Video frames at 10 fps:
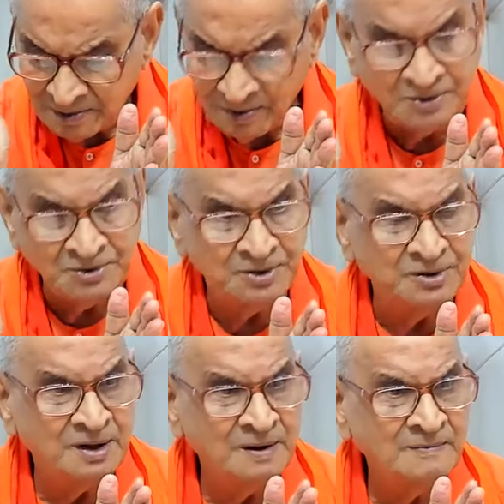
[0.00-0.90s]

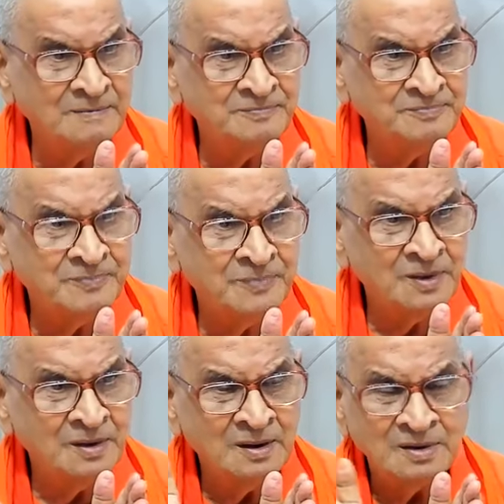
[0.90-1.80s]
Vakshati.
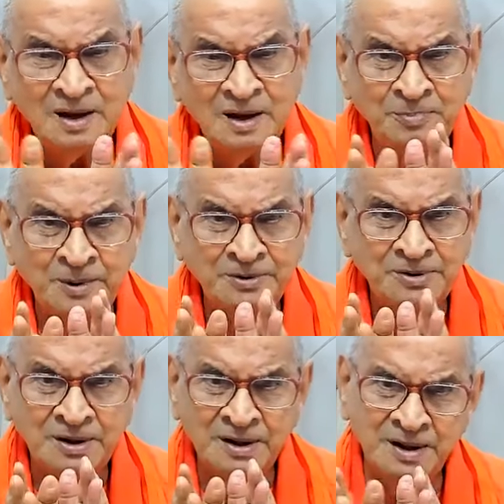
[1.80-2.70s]
That
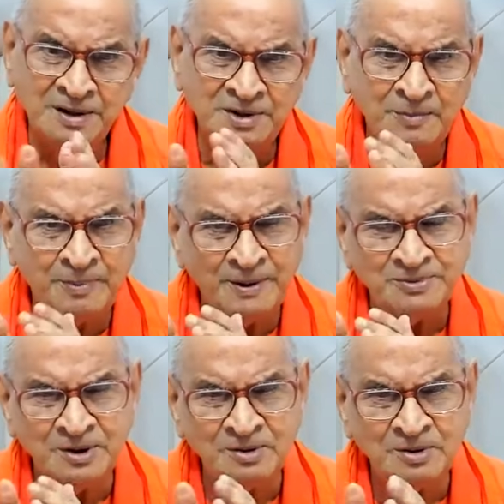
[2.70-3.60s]
means he is the
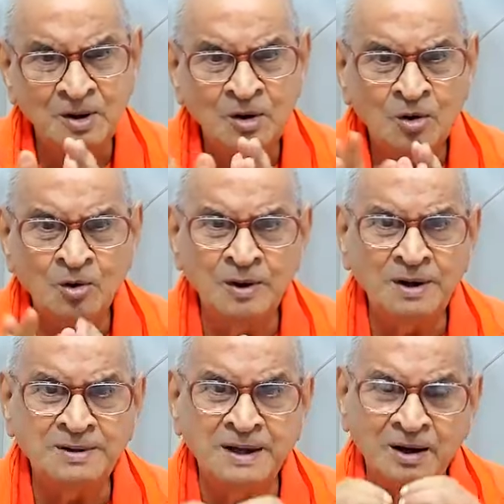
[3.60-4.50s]
person who
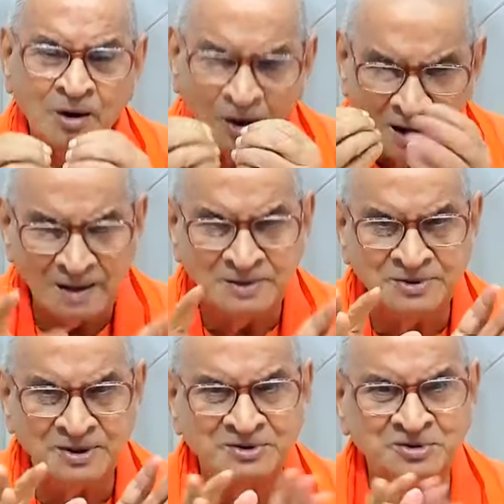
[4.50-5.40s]
will tell all
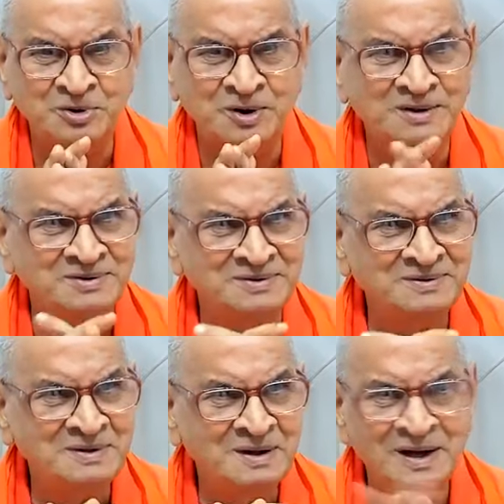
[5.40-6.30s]
answers to us.
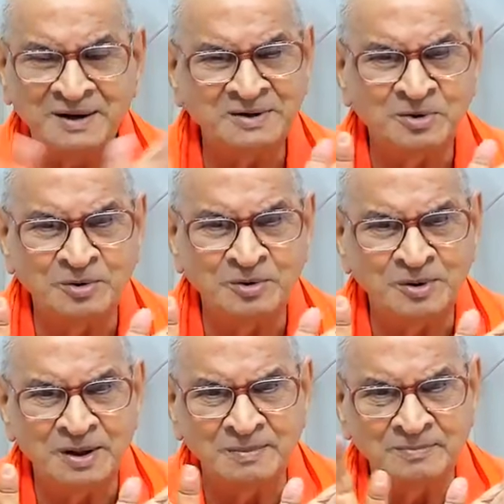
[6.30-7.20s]
Let us go
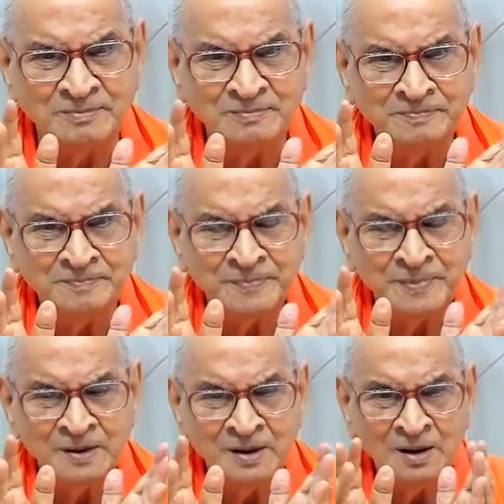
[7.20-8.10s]
to him.
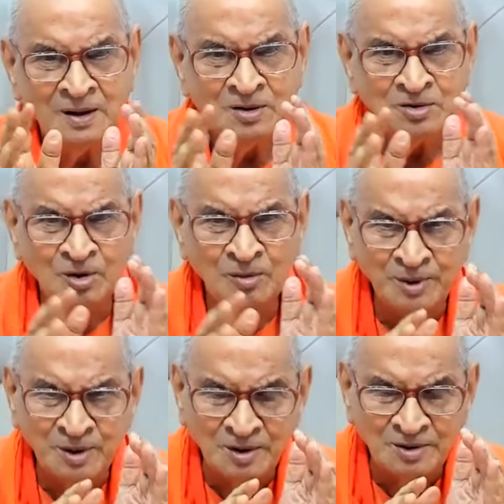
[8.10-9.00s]
So
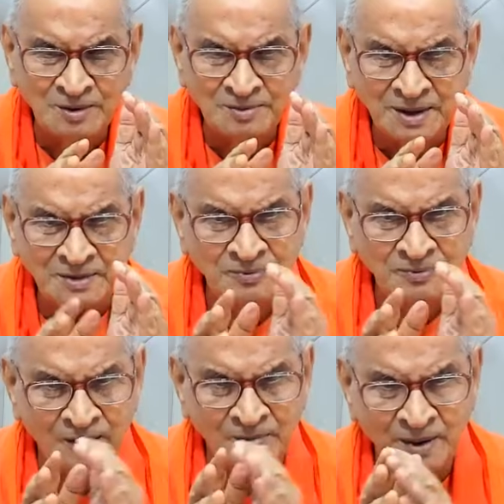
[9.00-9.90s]
because of that
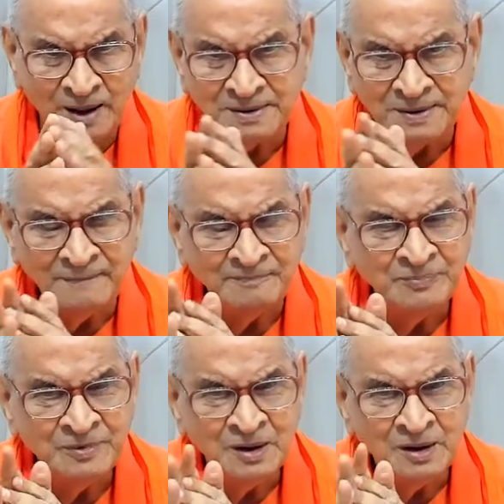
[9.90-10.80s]
format,
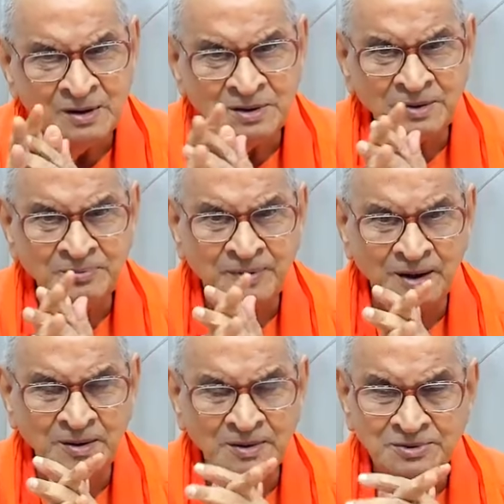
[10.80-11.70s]
the
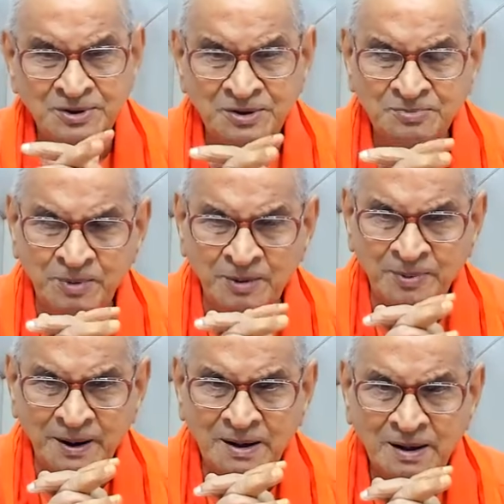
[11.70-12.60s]
5-6
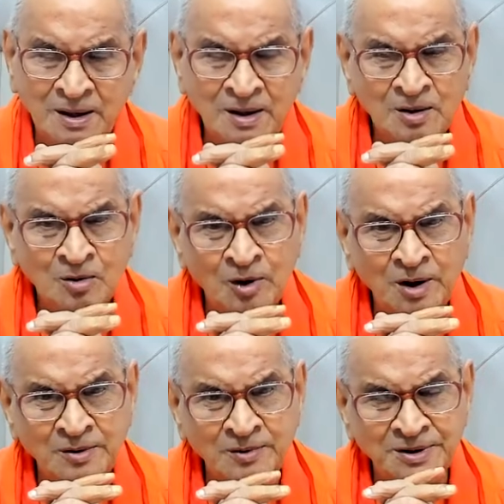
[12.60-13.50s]
people
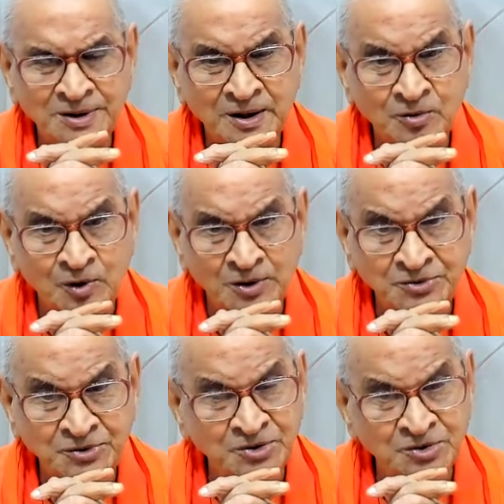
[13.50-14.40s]
going with their
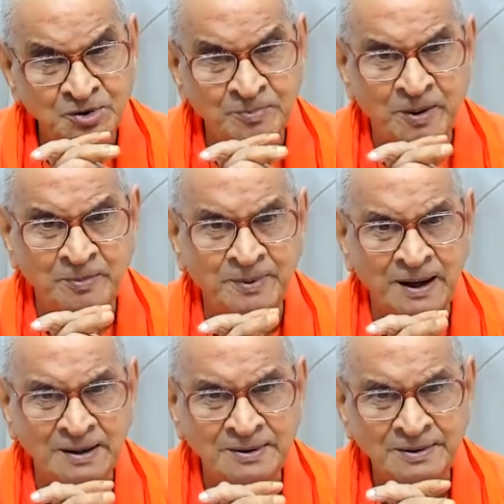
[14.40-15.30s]
questions to
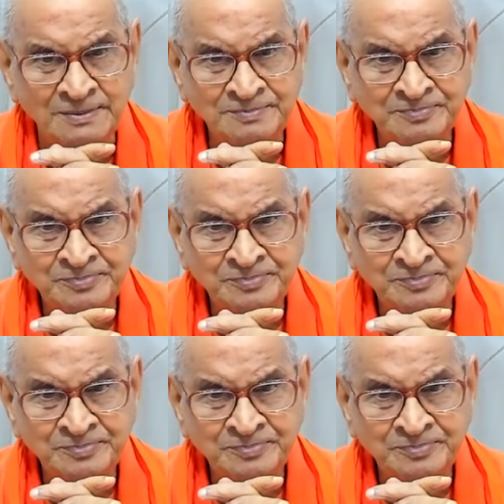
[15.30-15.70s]
Pippalada,